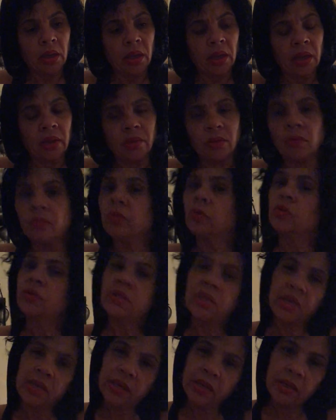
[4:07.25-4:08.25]
And the
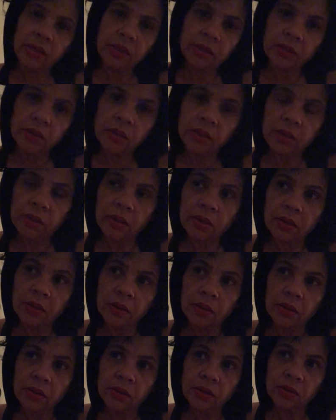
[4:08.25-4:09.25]
routine
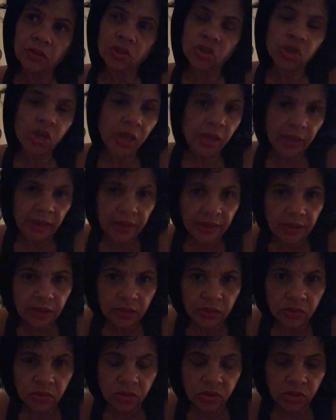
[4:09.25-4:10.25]

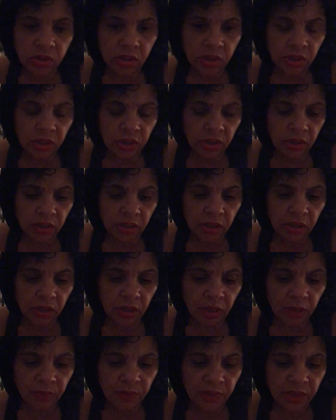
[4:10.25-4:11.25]
changed.
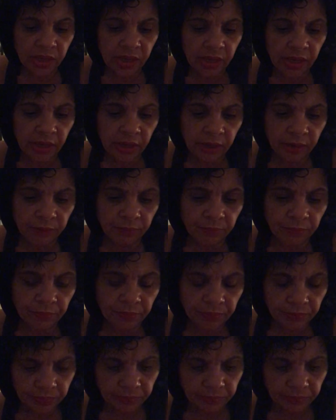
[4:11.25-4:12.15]
It became,